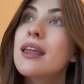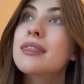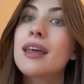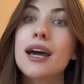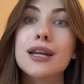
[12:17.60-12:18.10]

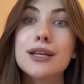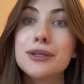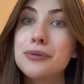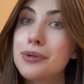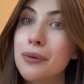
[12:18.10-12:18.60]
Then
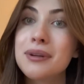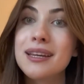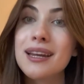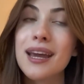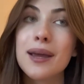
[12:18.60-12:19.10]
you don't
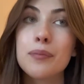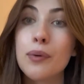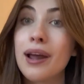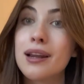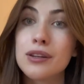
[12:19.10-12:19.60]
need a
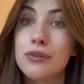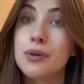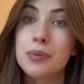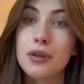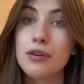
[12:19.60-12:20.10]
brand new
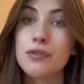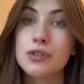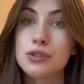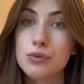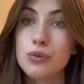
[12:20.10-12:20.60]
computer for
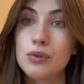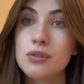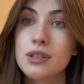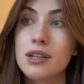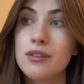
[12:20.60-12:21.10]

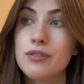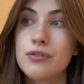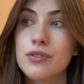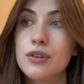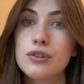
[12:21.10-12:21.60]
school if
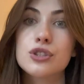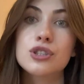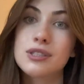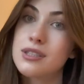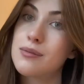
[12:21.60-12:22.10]
you're
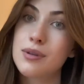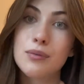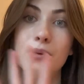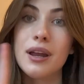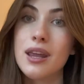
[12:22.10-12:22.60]
just gonna be
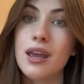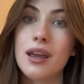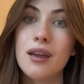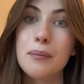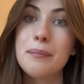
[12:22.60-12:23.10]

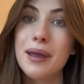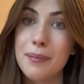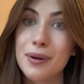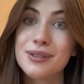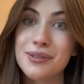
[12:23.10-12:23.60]
writing
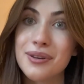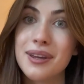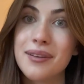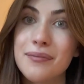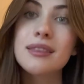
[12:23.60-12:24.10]
papers on
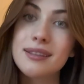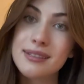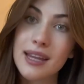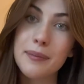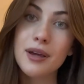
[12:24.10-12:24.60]
it. The
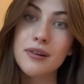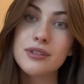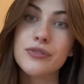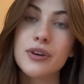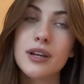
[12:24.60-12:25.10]
same goes
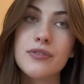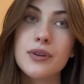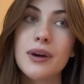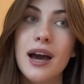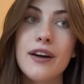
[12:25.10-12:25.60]
for if
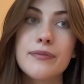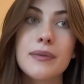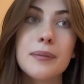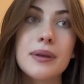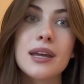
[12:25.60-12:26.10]
you have
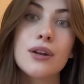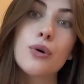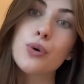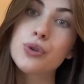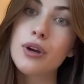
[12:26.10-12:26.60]
maybe an
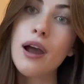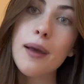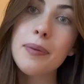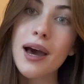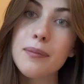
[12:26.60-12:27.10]
older
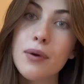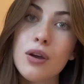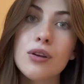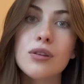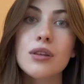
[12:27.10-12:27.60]
iPad model.